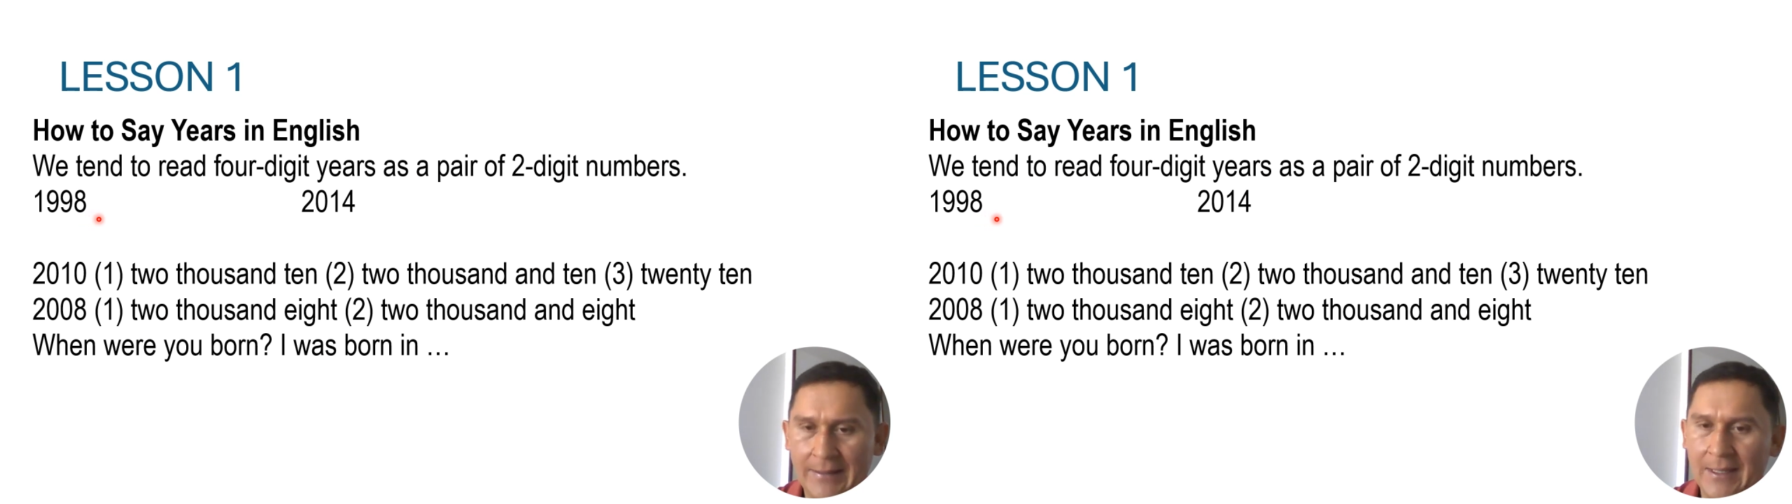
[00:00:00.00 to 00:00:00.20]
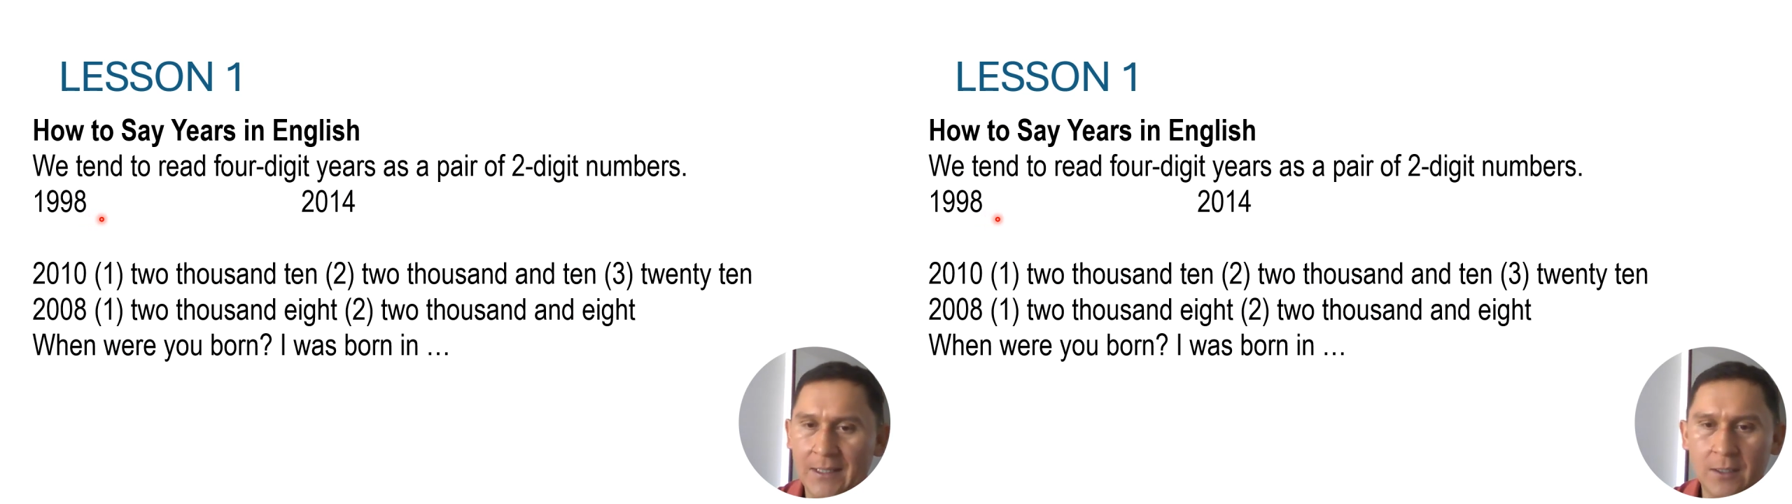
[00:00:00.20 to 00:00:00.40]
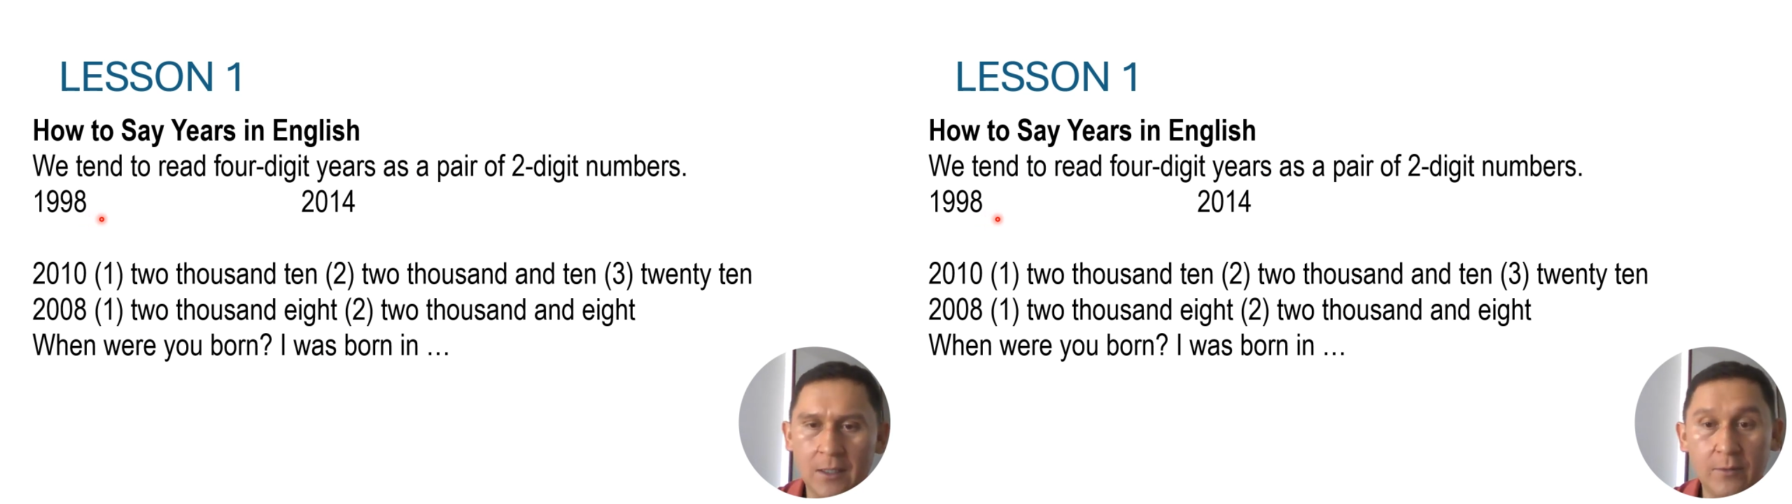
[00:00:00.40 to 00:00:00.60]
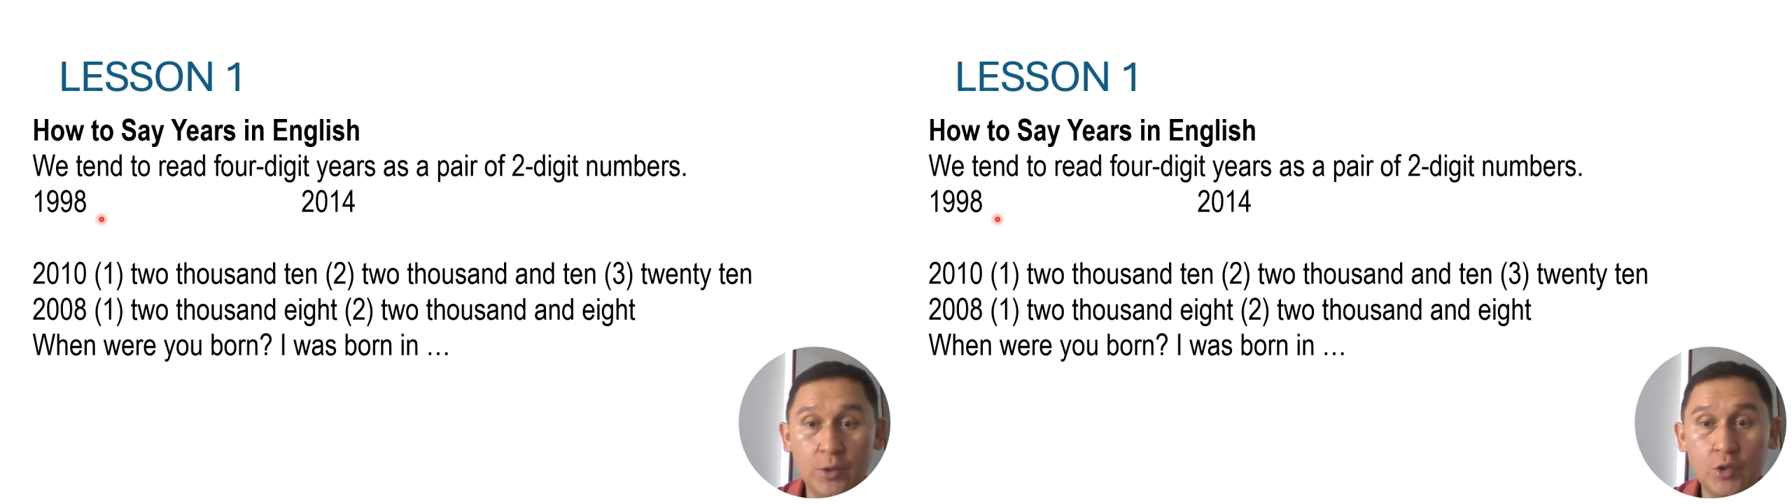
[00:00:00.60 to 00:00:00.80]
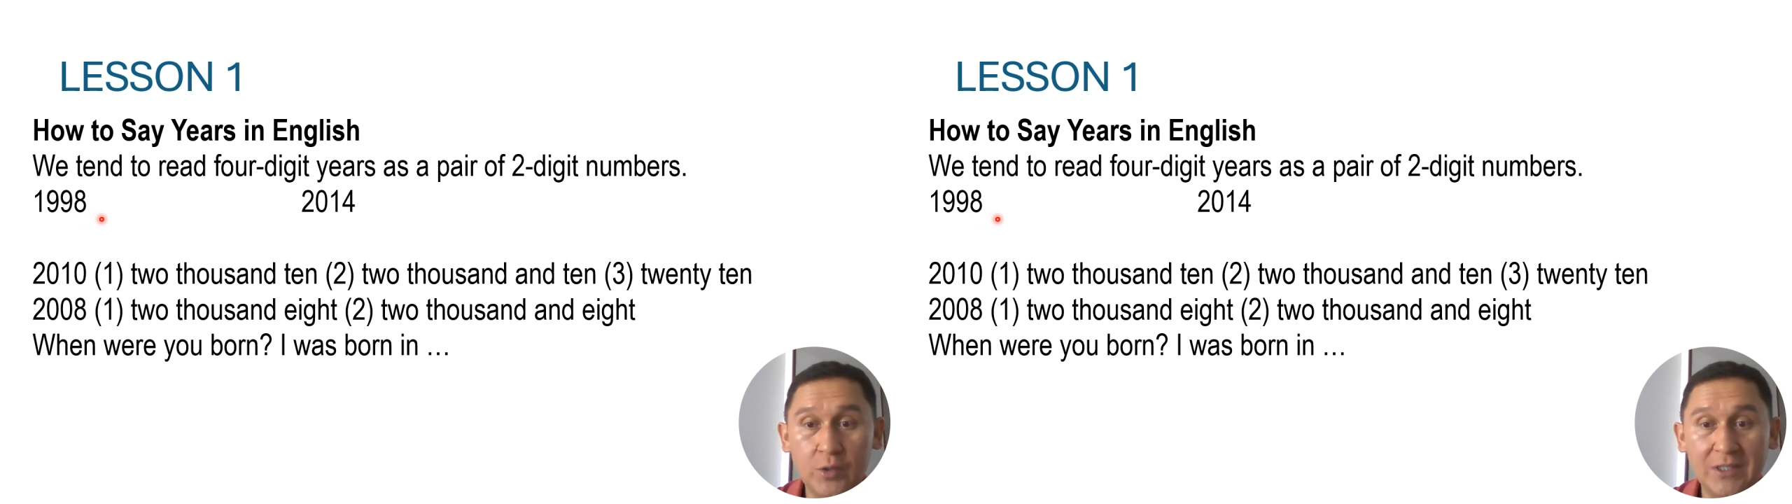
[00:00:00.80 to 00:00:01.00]

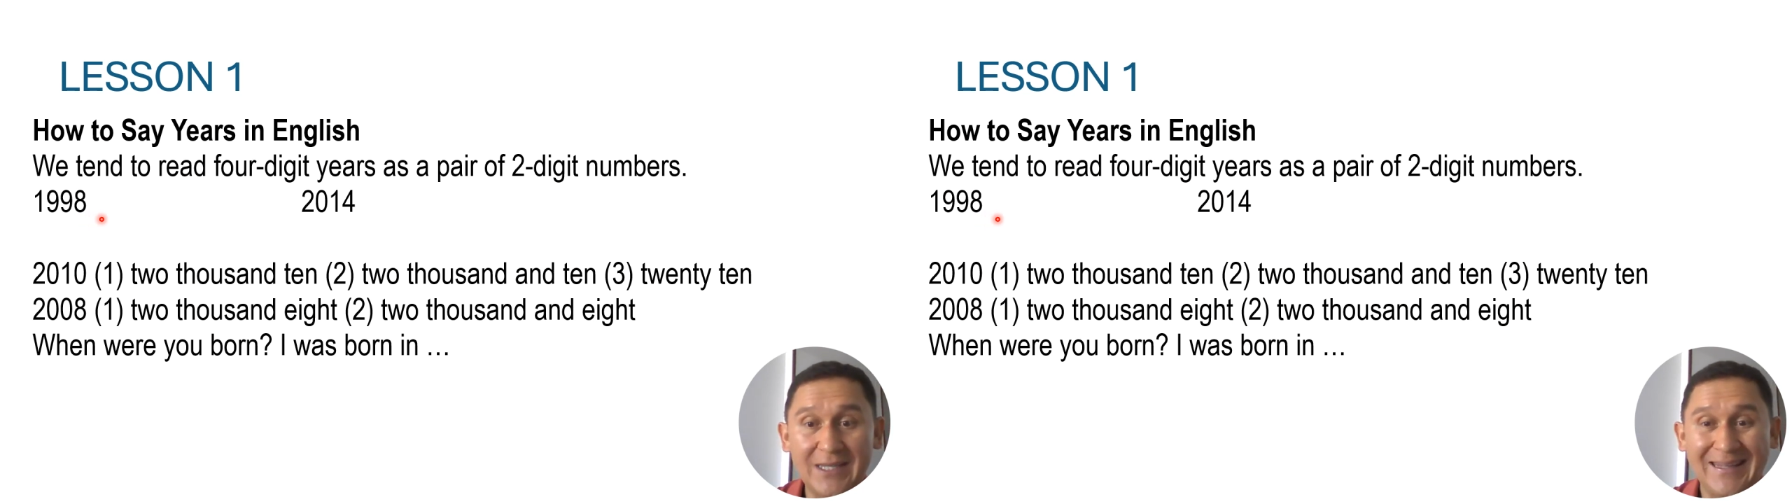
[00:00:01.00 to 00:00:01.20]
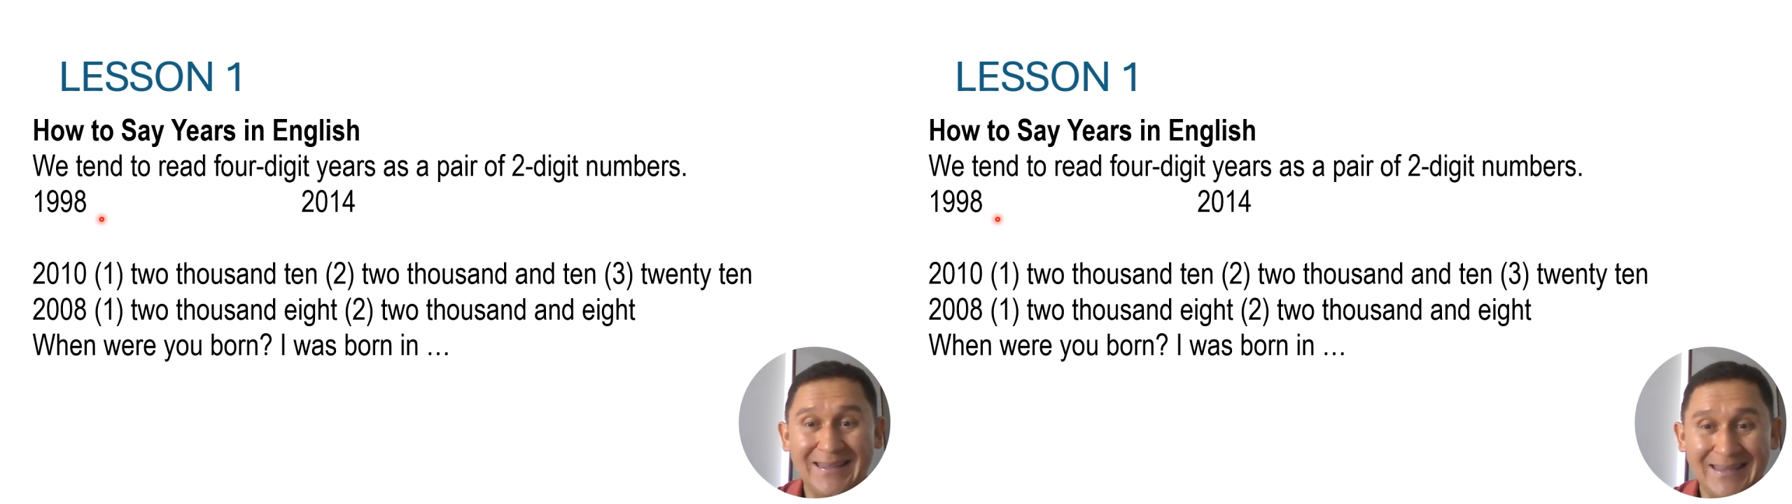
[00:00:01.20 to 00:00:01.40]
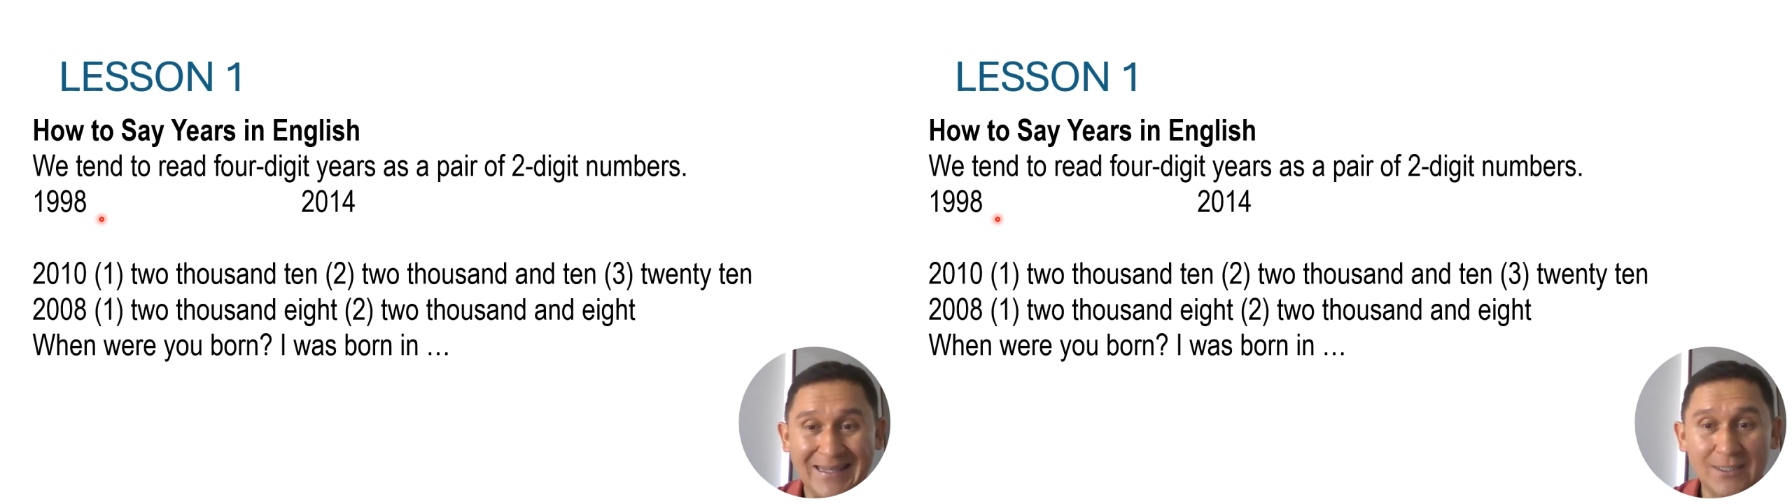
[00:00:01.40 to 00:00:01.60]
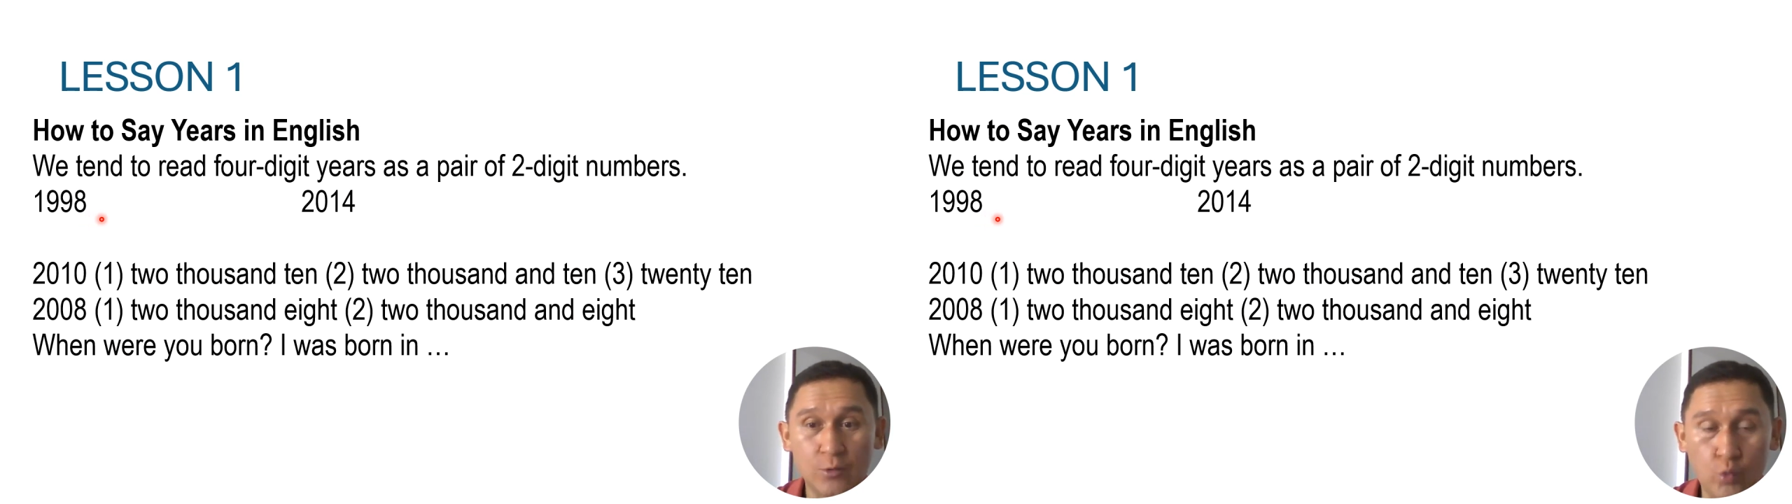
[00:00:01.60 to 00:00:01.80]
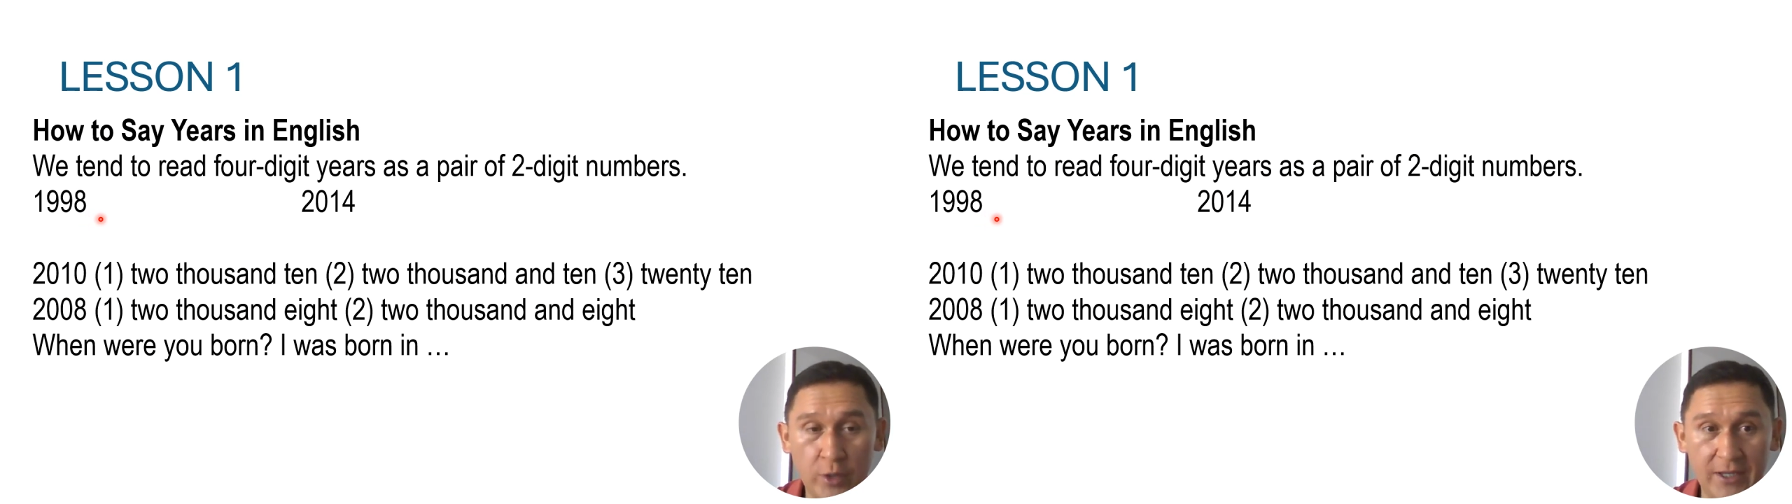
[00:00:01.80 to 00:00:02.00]
cannot do it in this
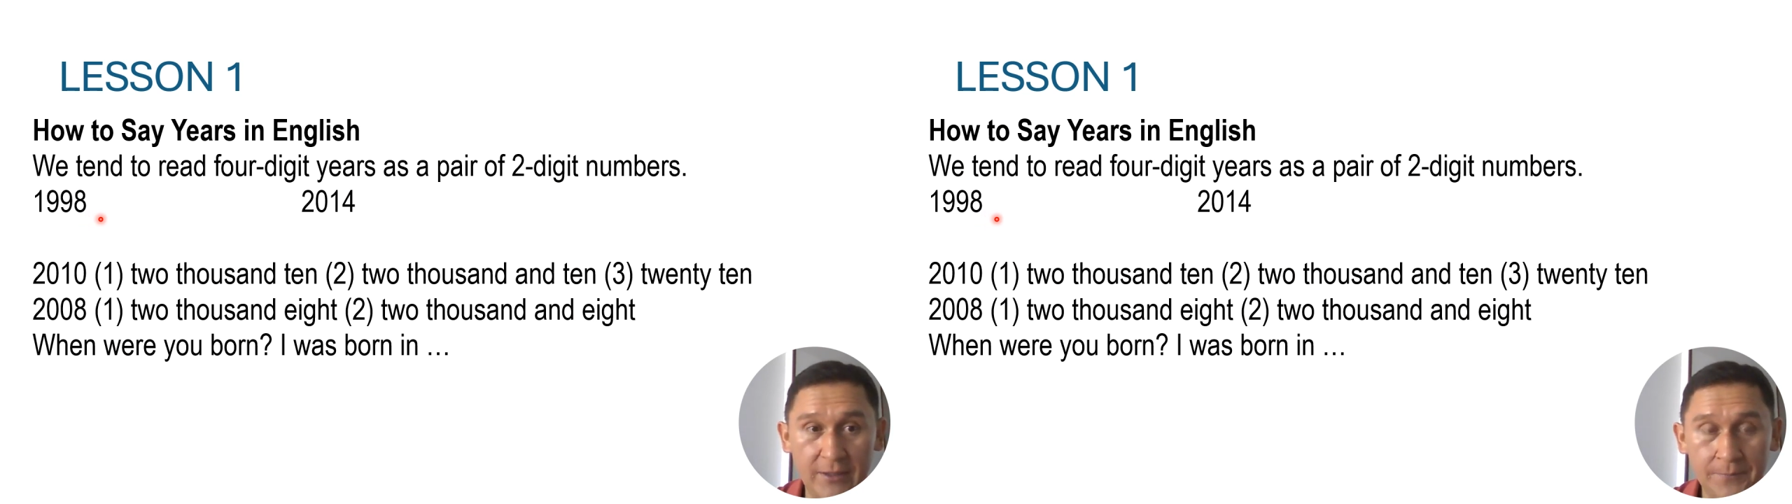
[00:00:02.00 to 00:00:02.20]
way.